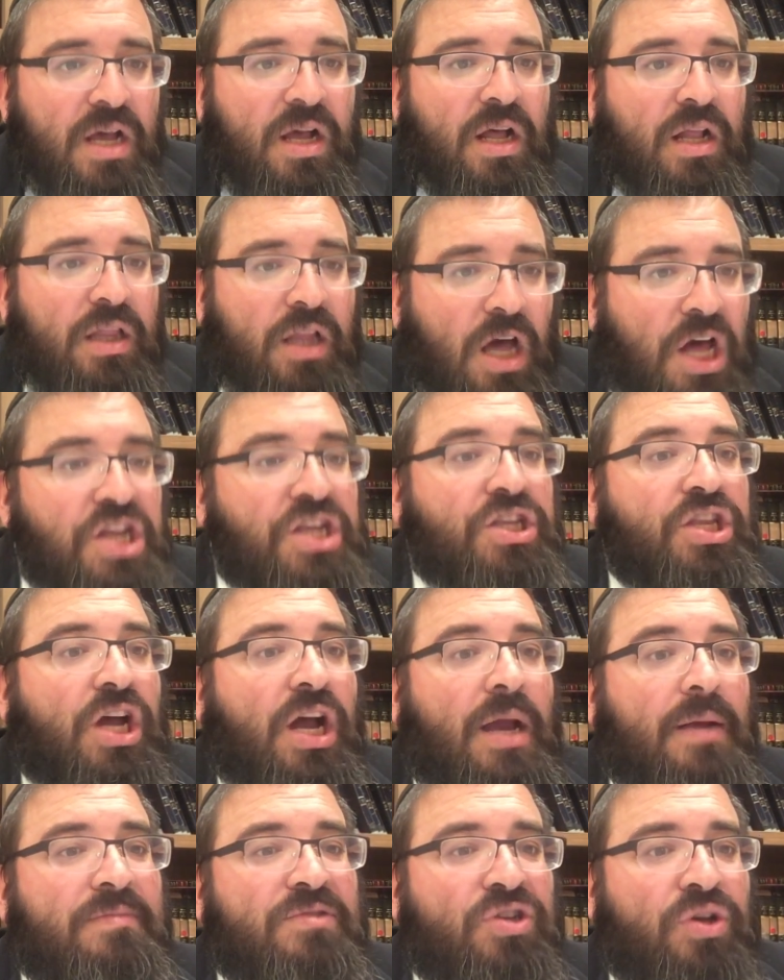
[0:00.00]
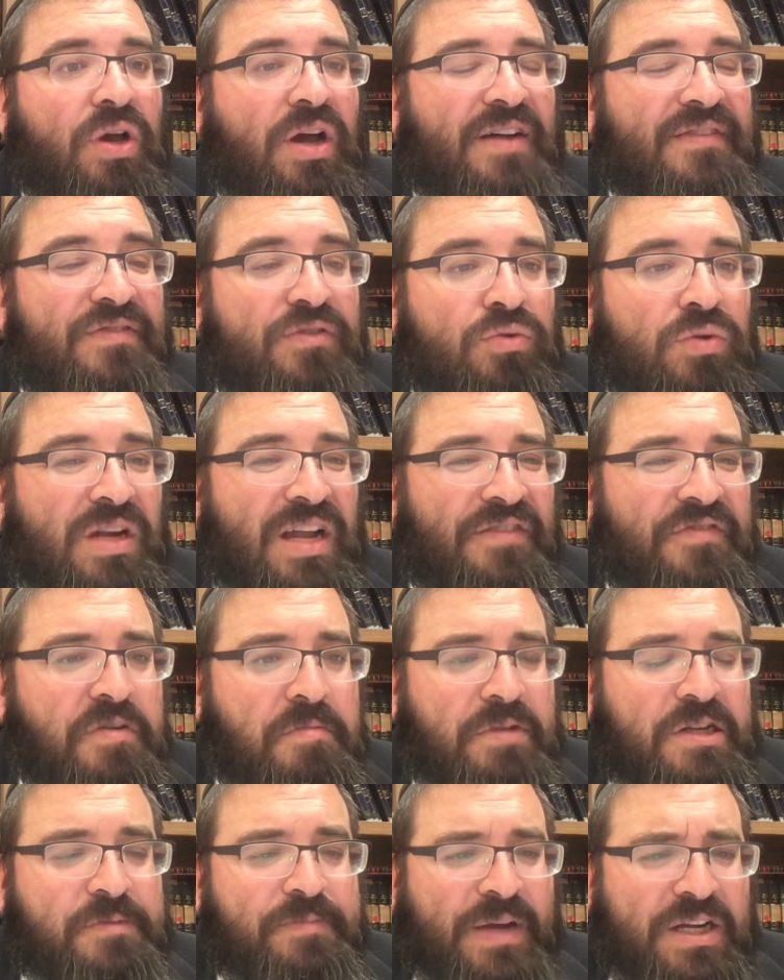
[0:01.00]
A lot of times you have
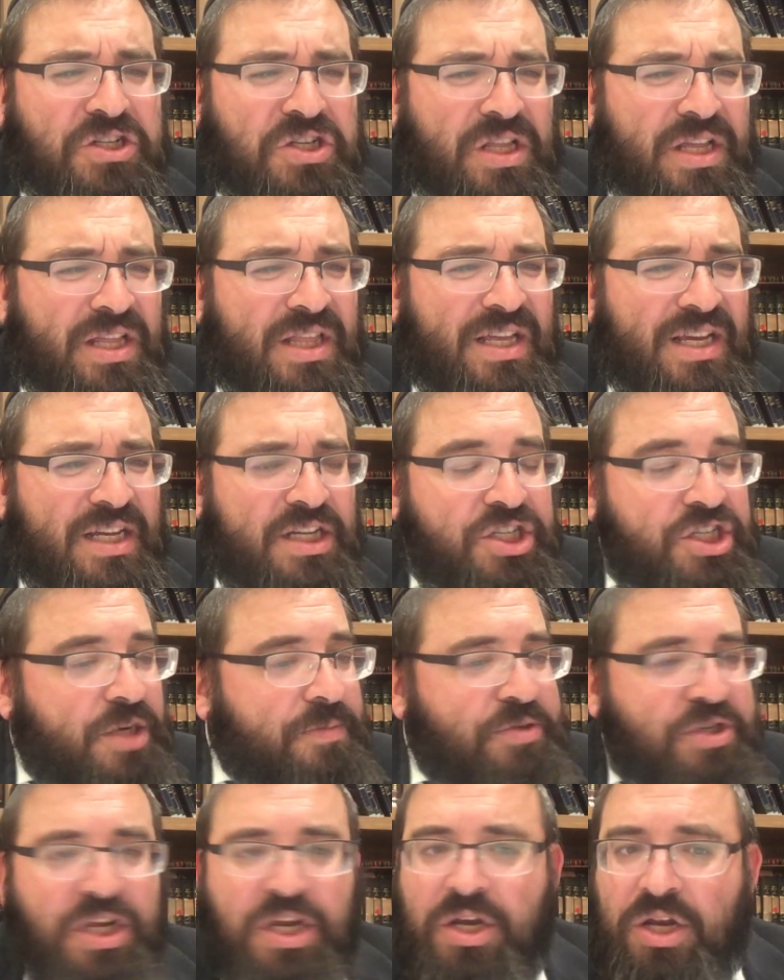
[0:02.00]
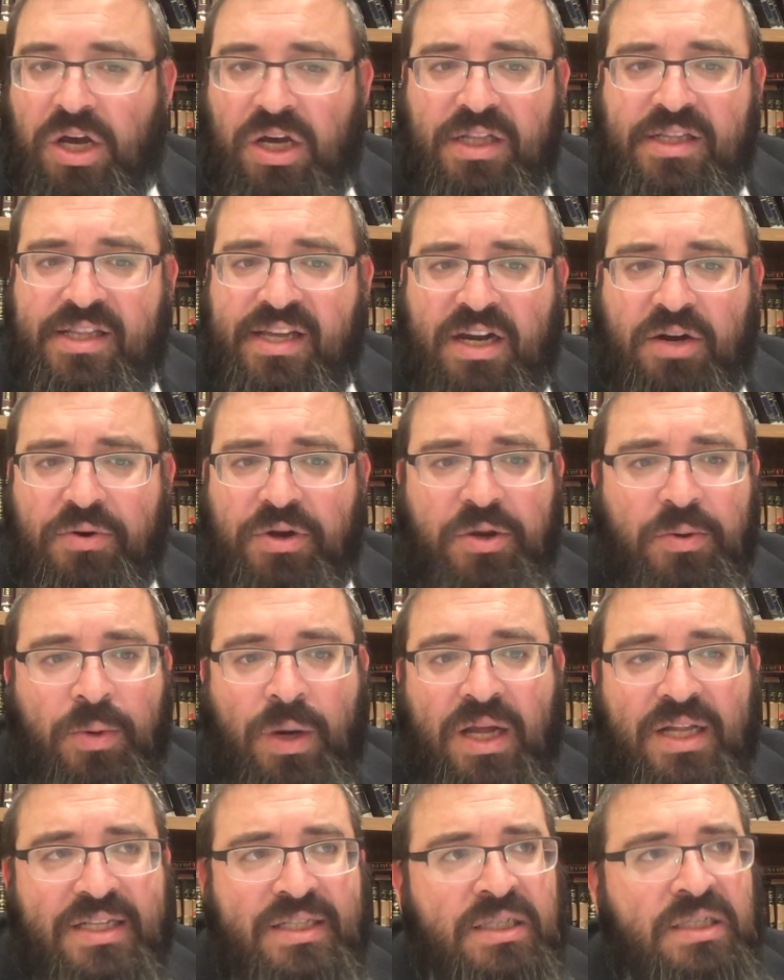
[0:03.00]
lulavim, especially the Egyptian non-dairy
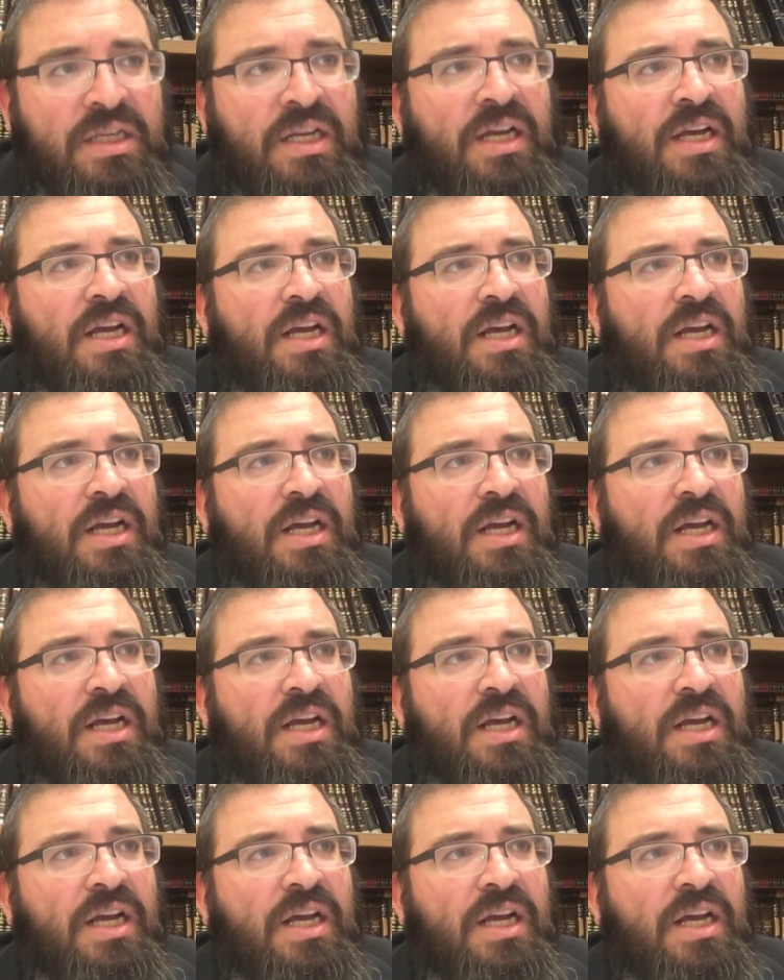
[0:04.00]
ones,